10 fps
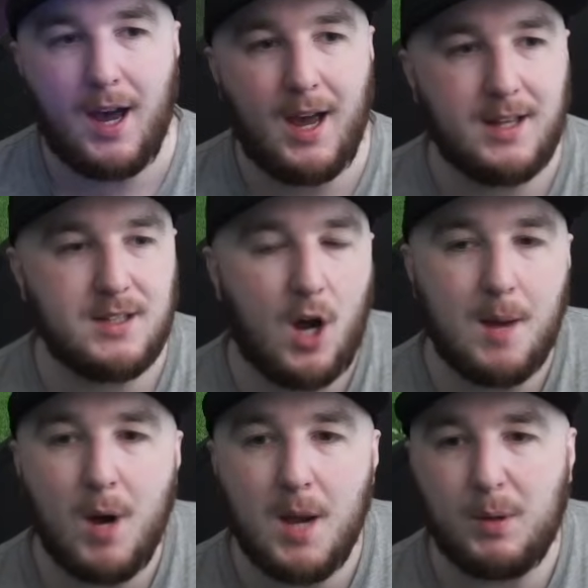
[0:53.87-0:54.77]
and I
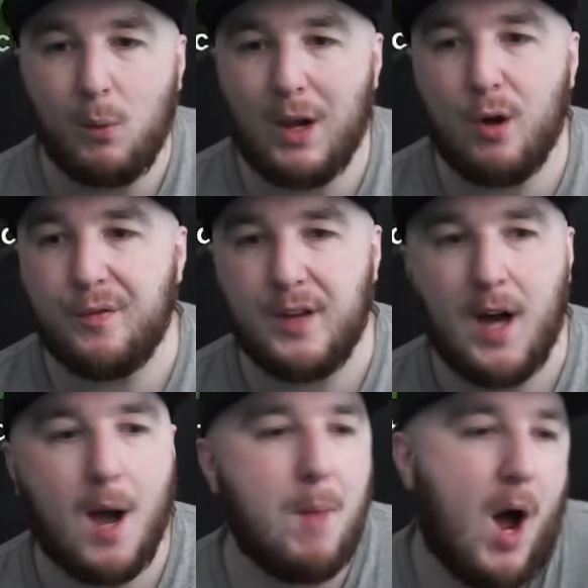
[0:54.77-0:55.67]
might be well off it.
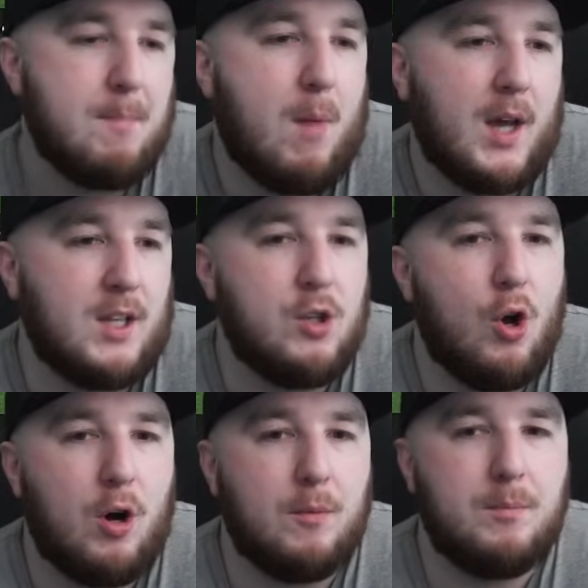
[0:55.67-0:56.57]
I might
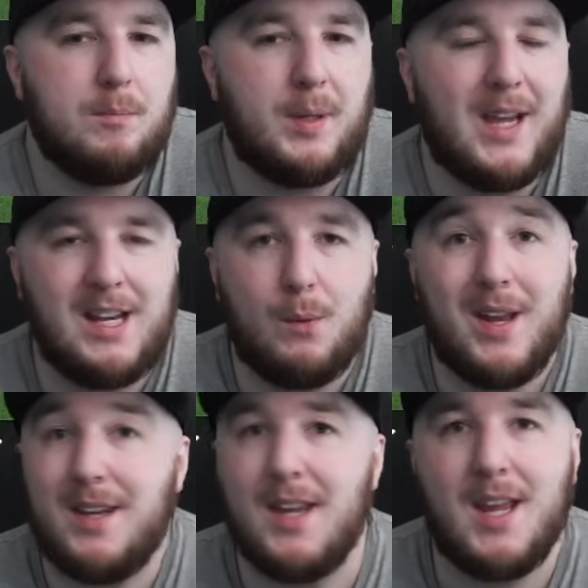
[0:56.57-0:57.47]
not be anywhere
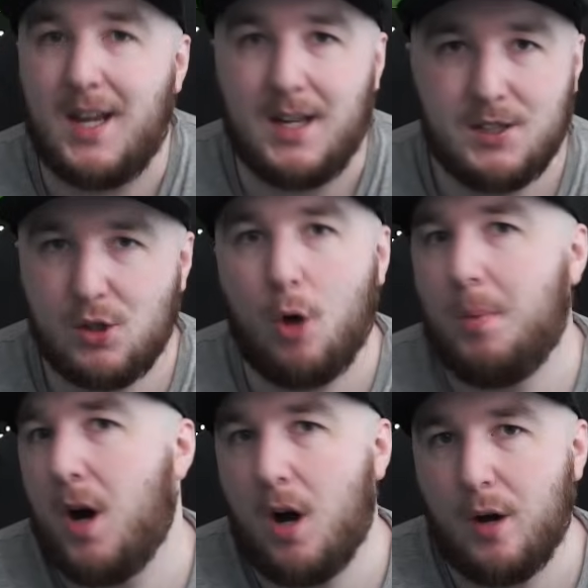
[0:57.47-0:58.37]
near top
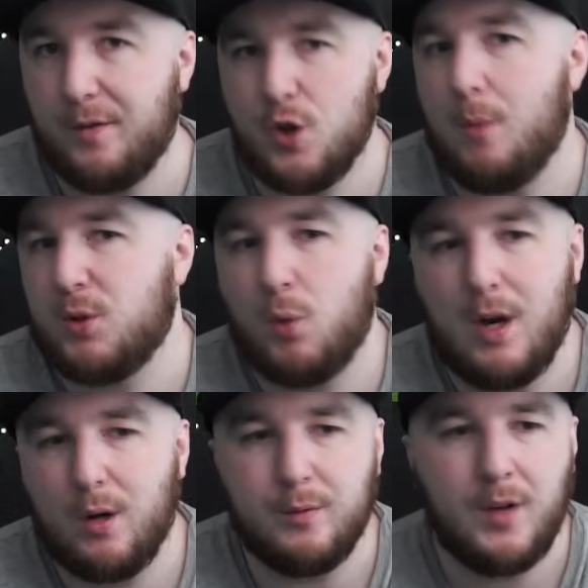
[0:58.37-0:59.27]
half, top
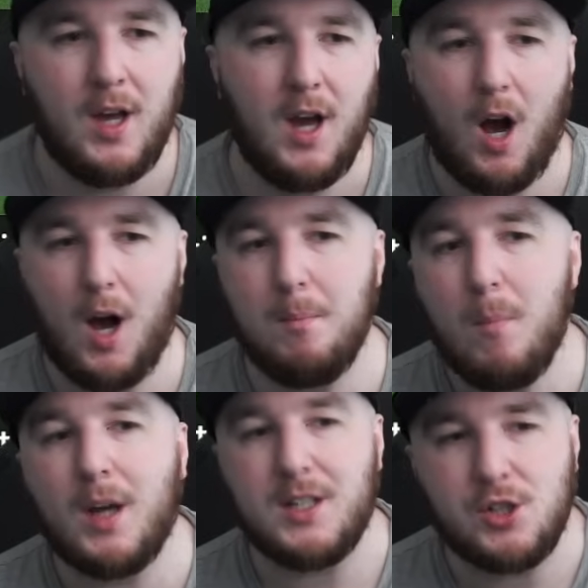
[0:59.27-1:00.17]
12. I
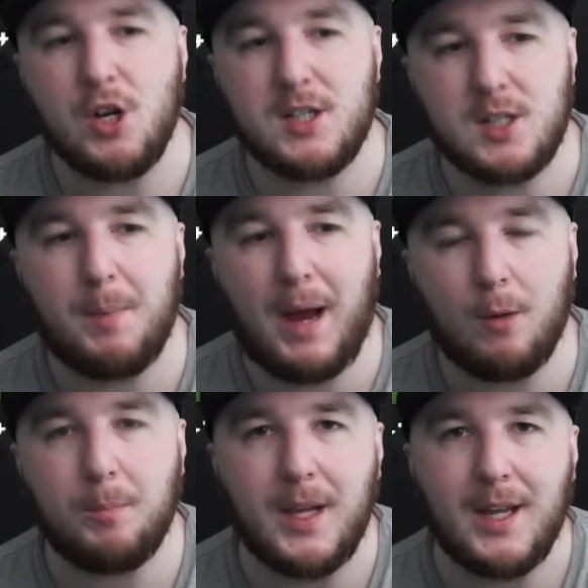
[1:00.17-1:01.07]
might just
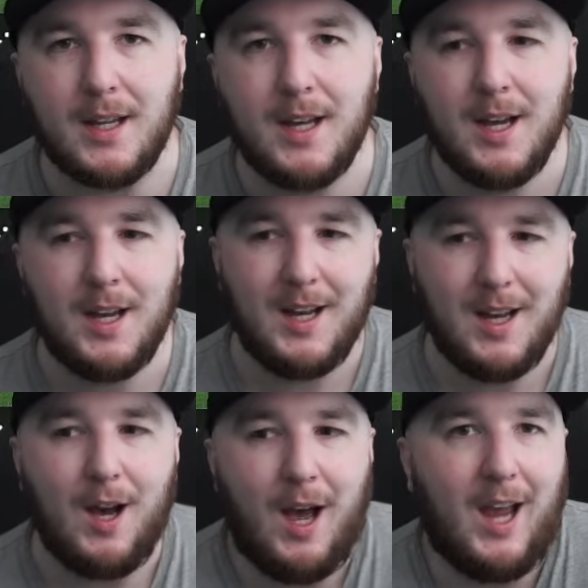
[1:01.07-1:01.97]
about be
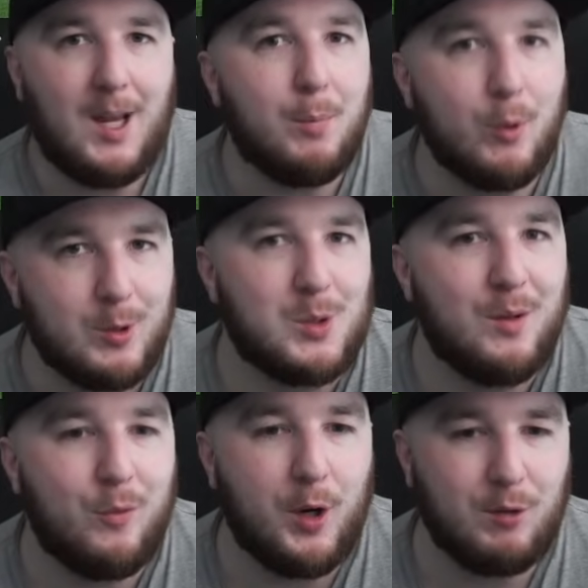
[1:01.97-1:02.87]
able to
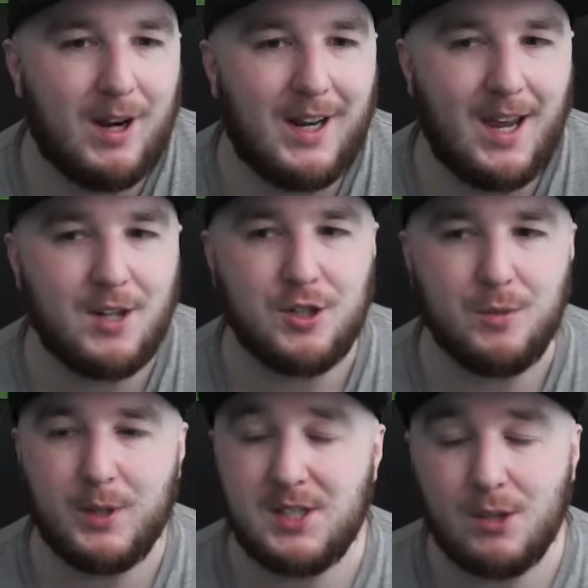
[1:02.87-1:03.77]
avoid
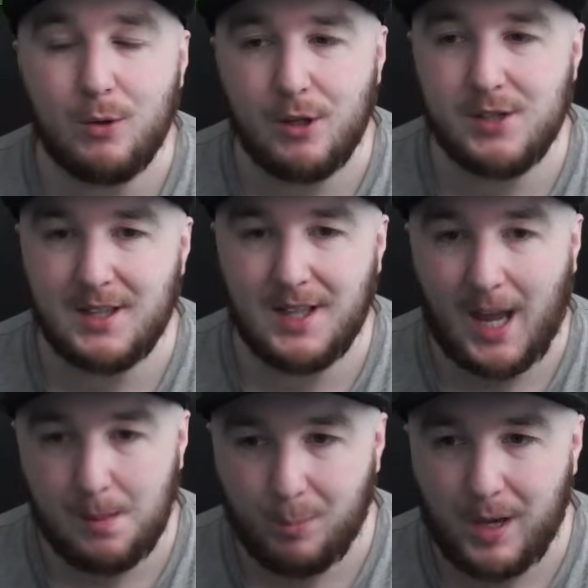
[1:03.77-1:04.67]
relegation. We're still using the
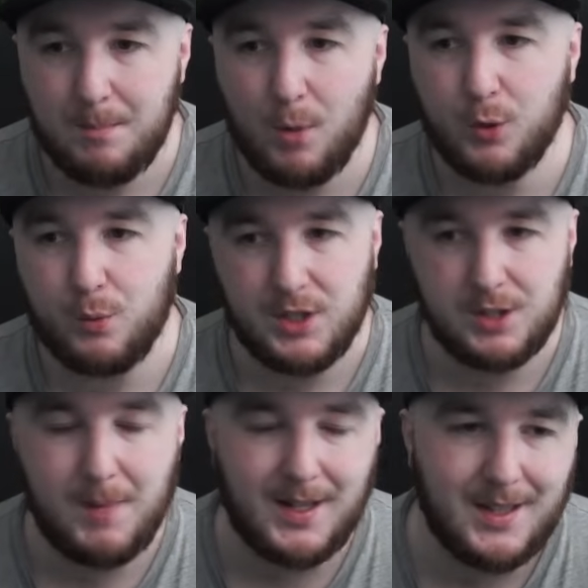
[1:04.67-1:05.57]
gameplay mod, which has
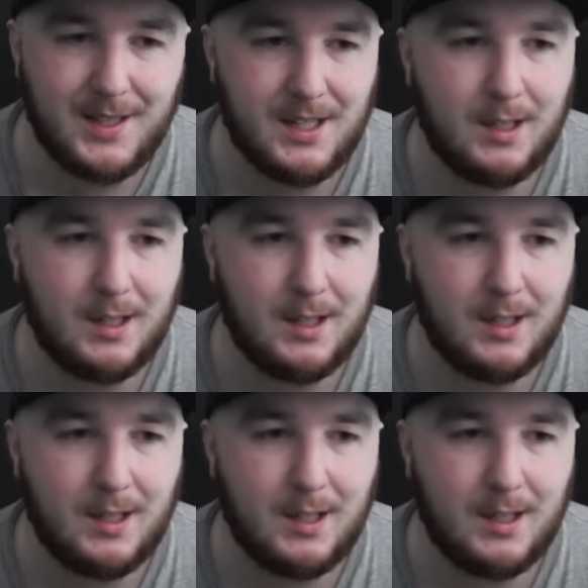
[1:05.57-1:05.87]
made things a little